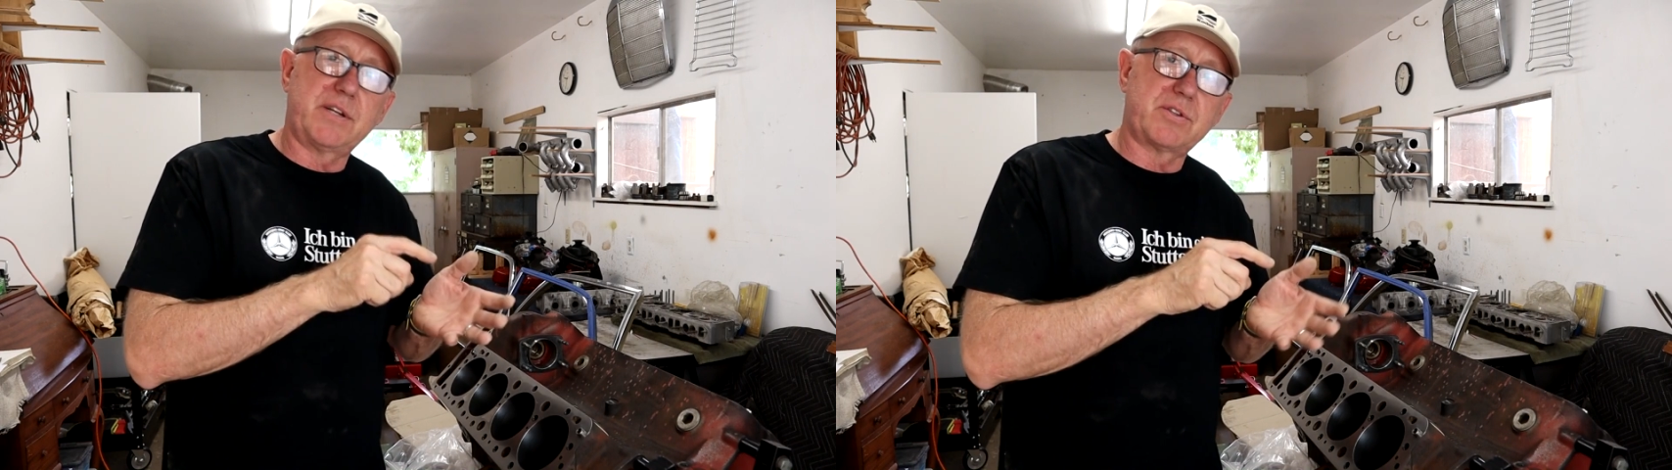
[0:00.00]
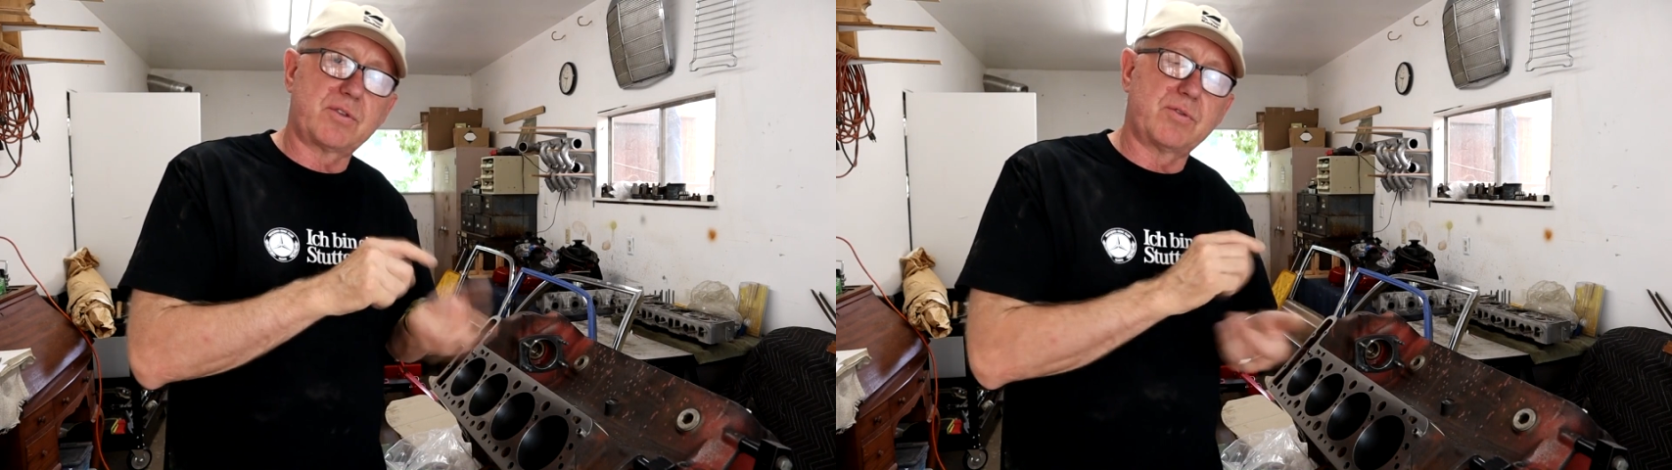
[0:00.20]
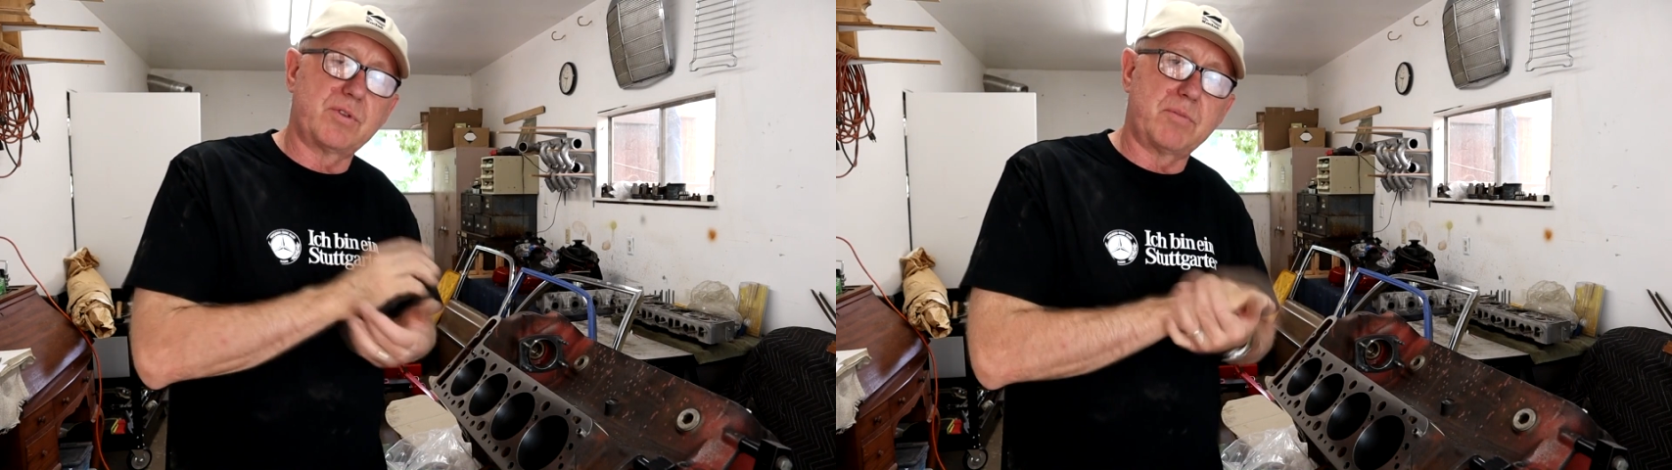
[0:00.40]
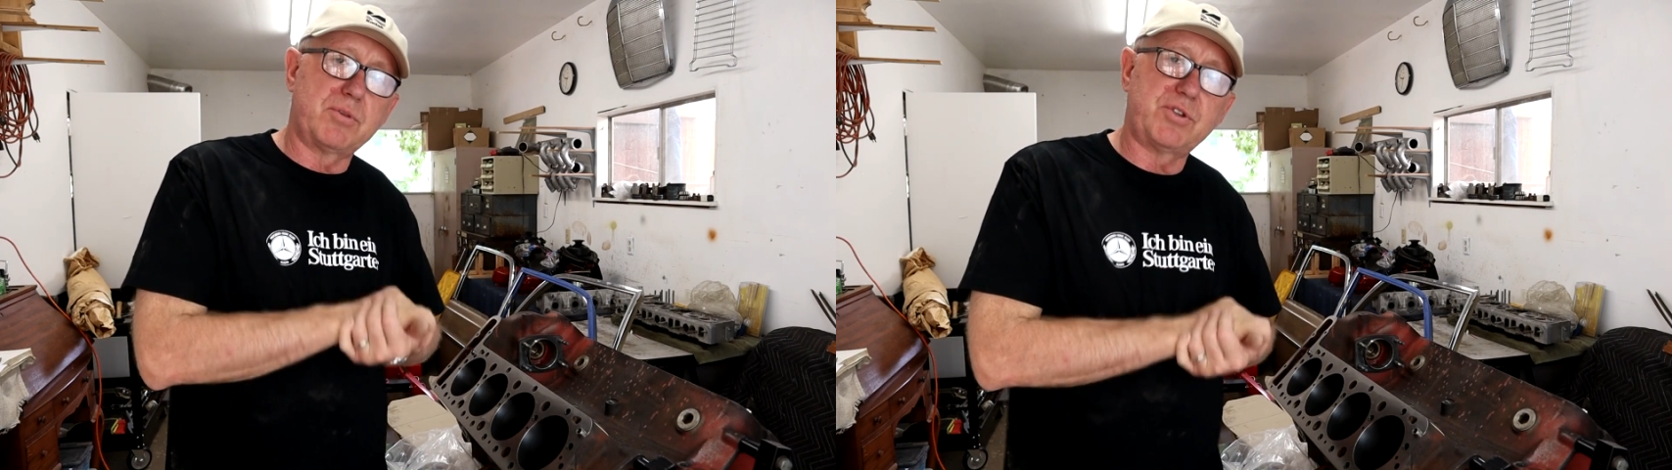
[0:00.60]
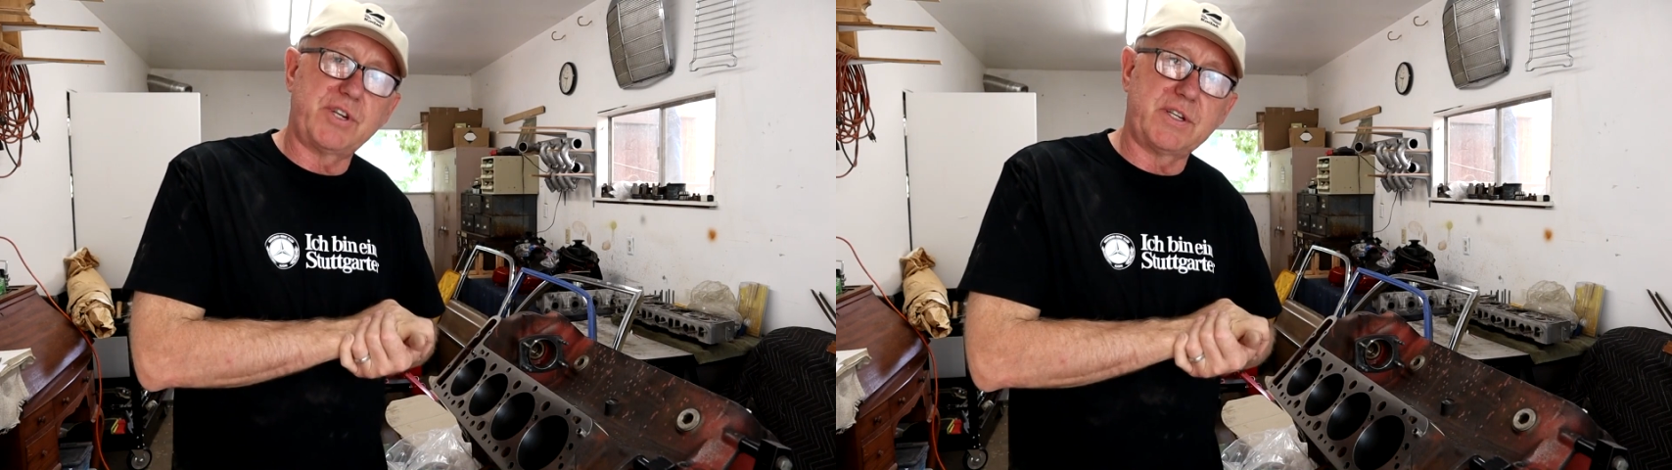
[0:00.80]
installed the
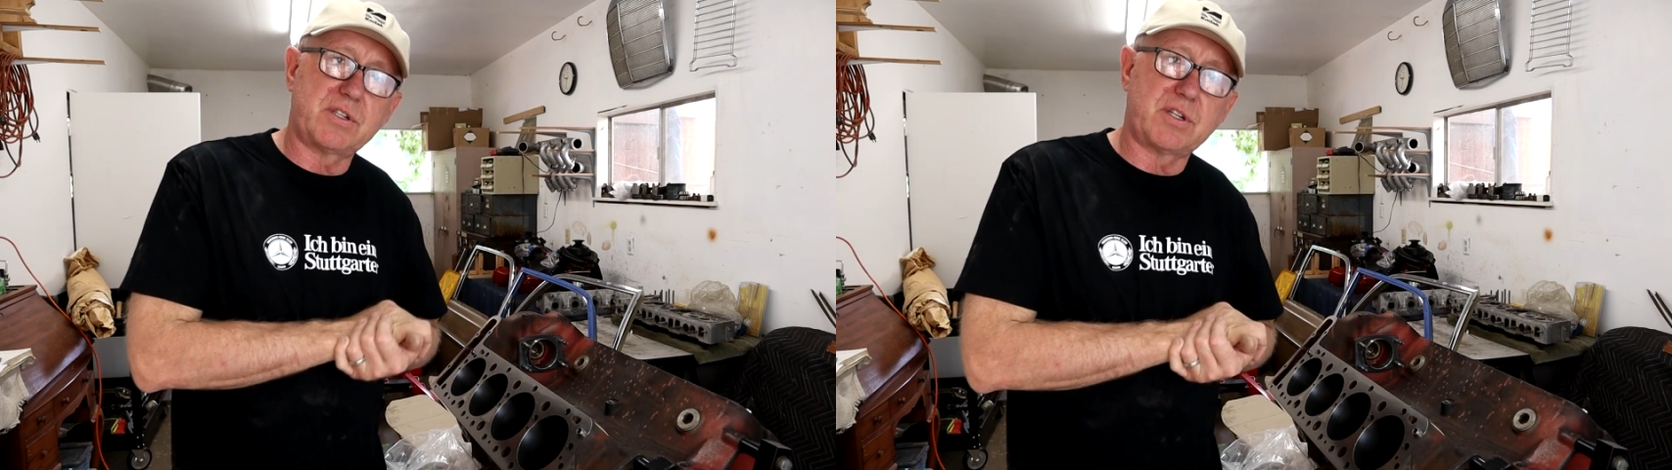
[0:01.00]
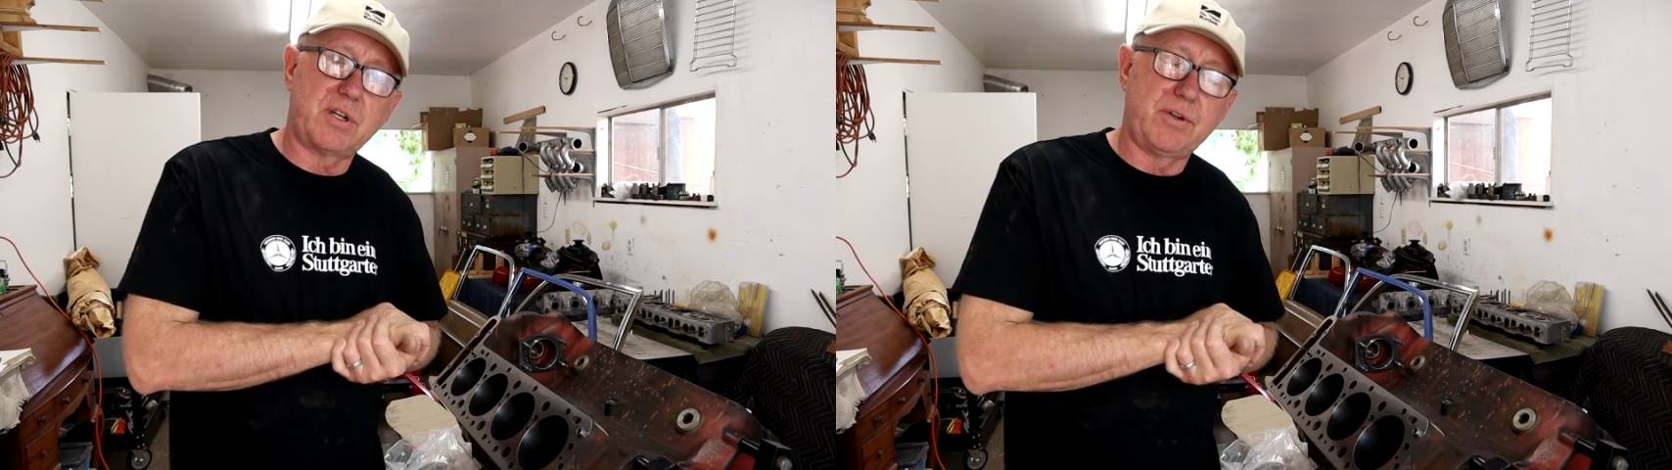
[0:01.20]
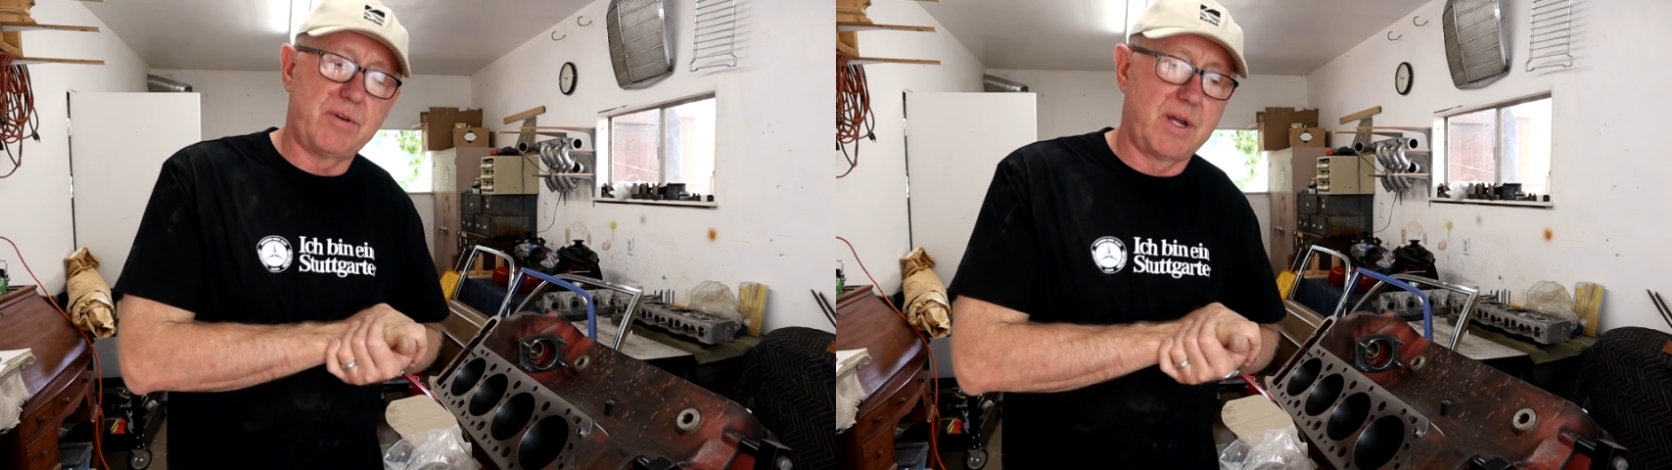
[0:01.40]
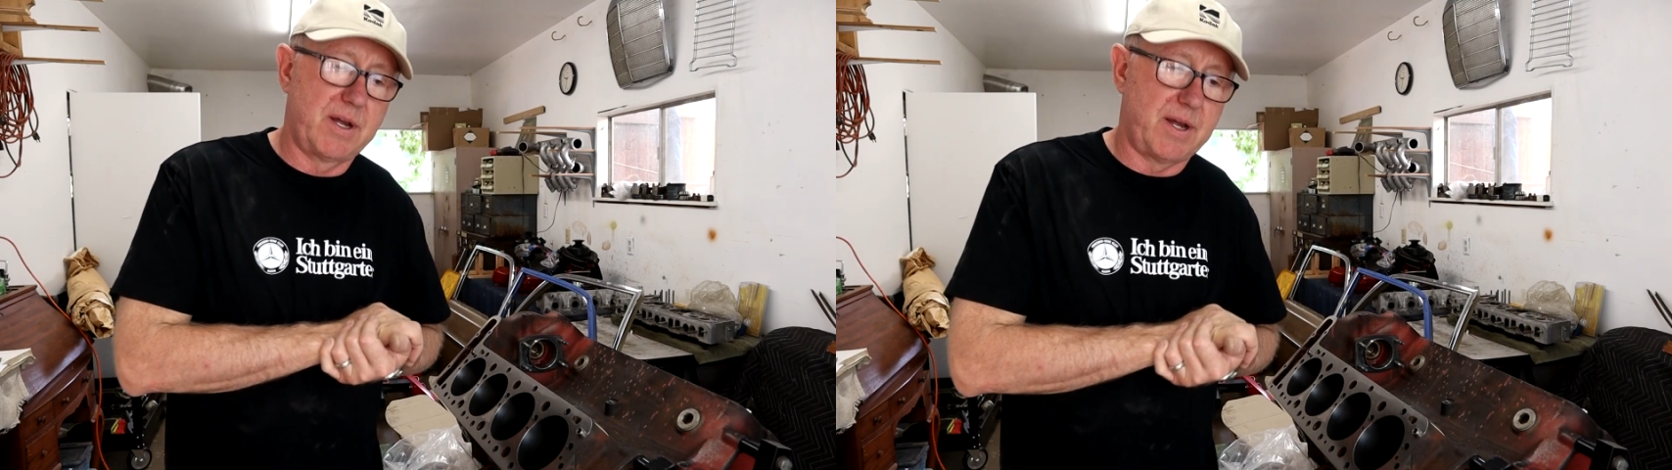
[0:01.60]
bushings to